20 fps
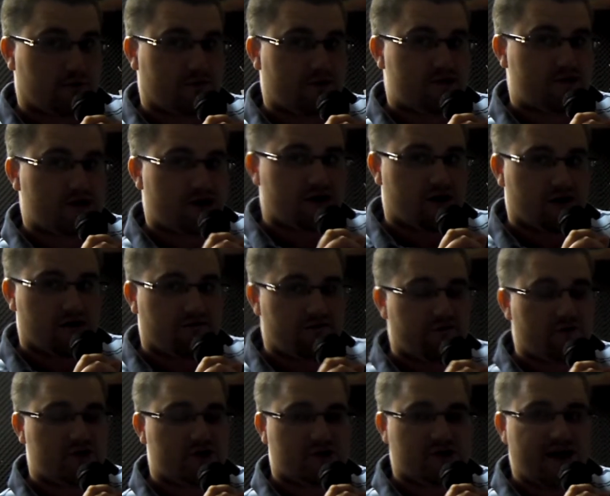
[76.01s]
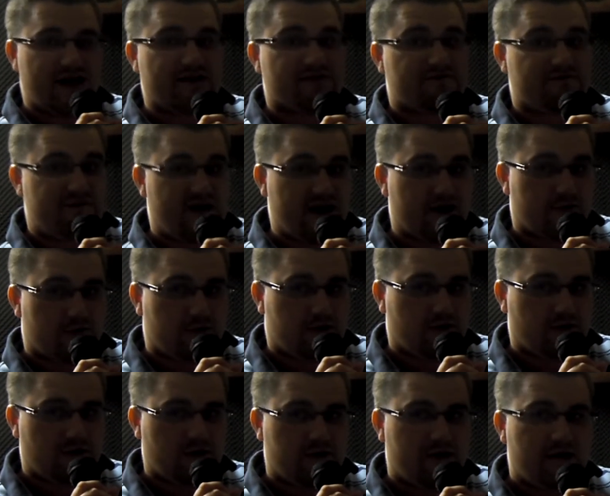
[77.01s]
Reserve, which is as
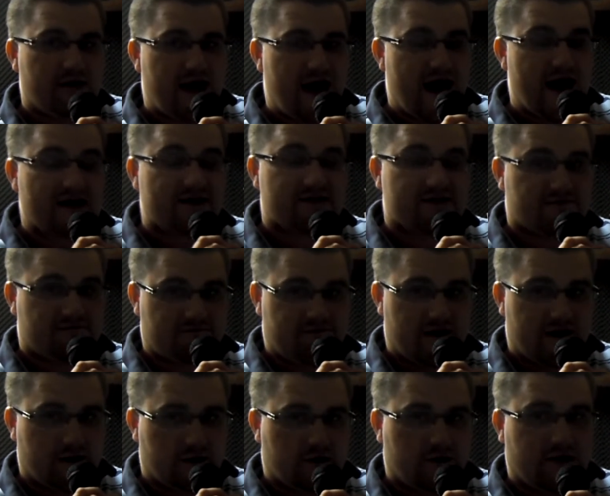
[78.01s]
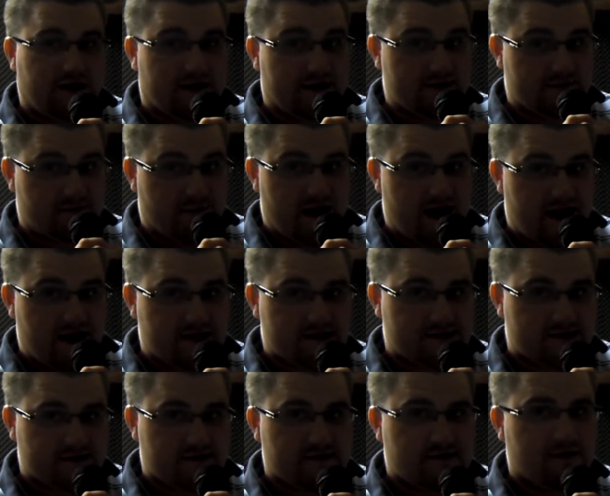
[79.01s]
federal as the Federal
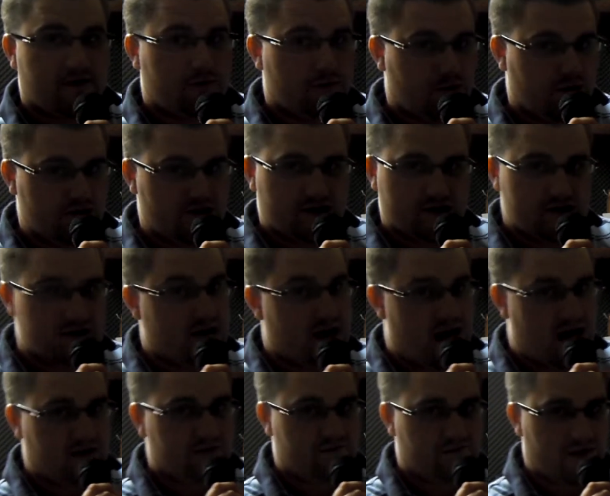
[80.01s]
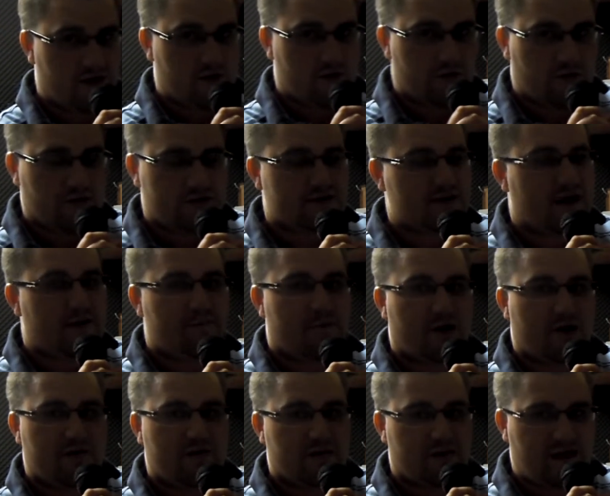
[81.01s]
Express, which is not federal, it's not
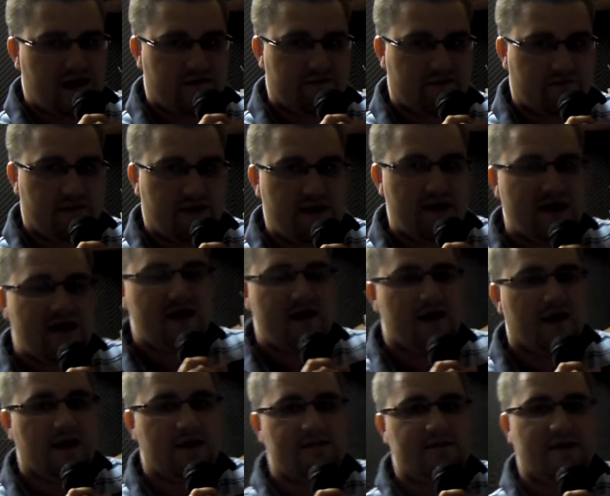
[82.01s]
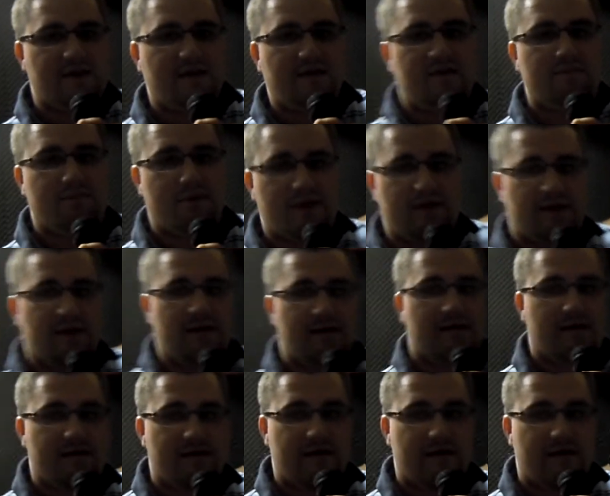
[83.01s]
part of the government, it is an independent